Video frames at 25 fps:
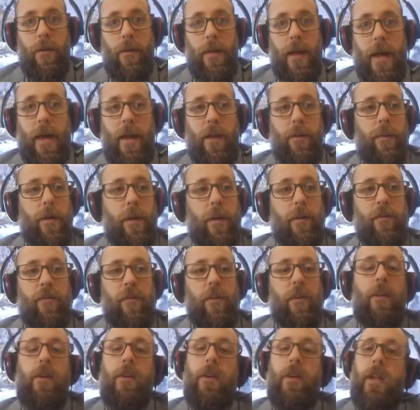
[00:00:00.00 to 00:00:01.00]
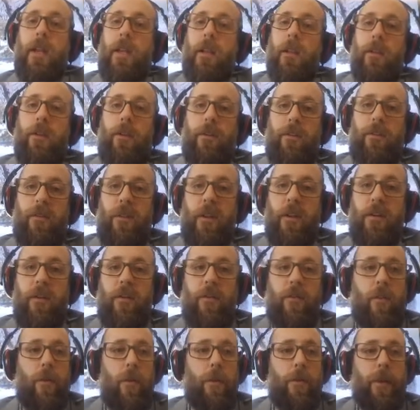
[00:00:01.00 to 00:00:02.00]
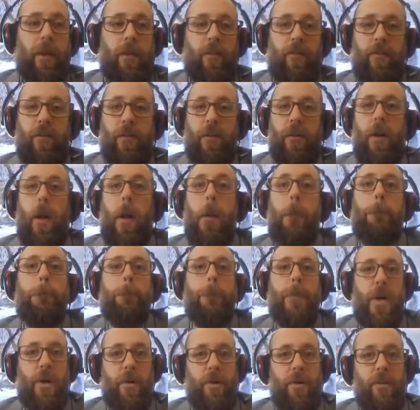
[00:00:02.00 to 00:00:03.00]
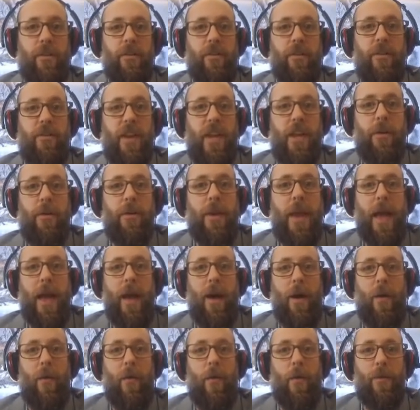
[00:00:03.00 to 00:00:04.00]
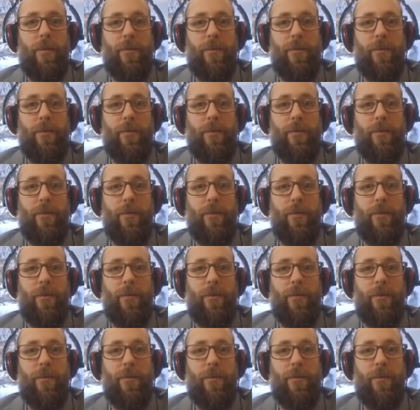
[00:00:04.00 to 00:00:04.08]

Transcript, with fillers: that. Make sure you get a little sentence or a picture. Pause the video now.